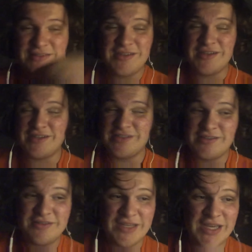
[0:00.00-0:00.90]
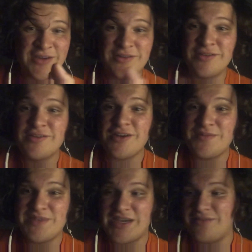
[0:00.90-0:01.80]
and I couldn't
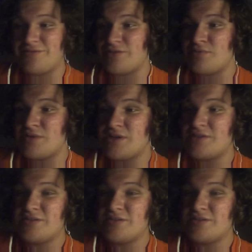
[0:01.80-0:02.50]
calm down for a bit